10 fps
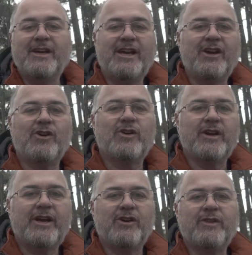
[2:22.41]
Here
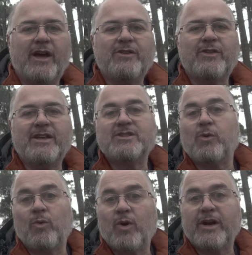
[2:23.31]
are the other things that
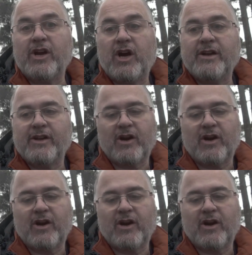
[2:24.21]
we're working on that